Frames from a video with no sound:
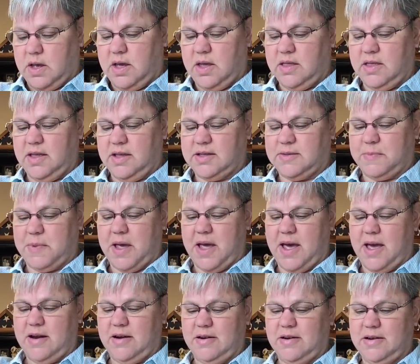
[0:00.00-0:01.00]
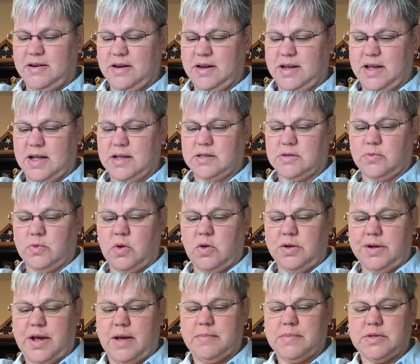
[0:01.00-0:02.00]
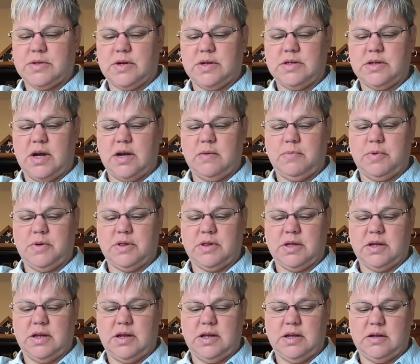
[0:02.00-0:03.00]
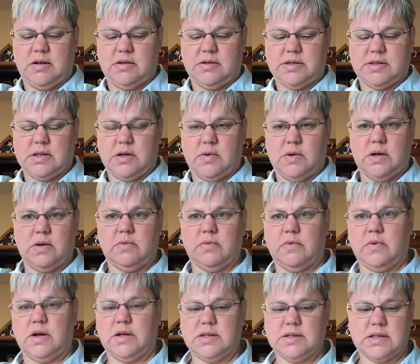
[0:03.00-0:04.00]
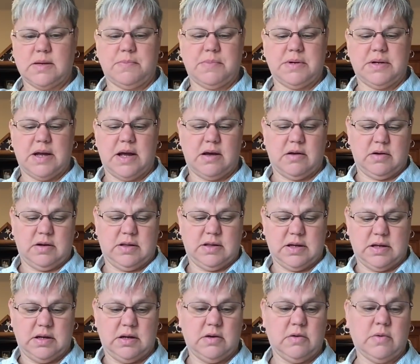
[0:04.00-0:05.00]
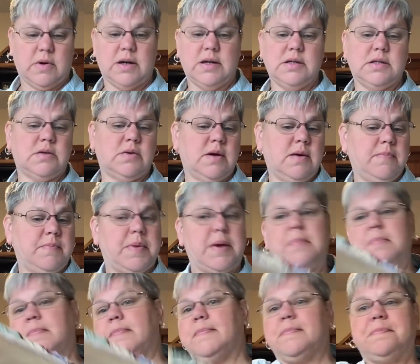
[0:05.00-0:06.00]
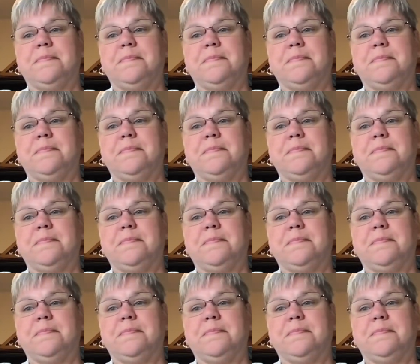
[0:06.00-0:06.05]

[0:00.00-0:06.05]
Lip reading: This pattern gets rolled up, so I try to put the needle so it runs up and down and then you don't run into it, but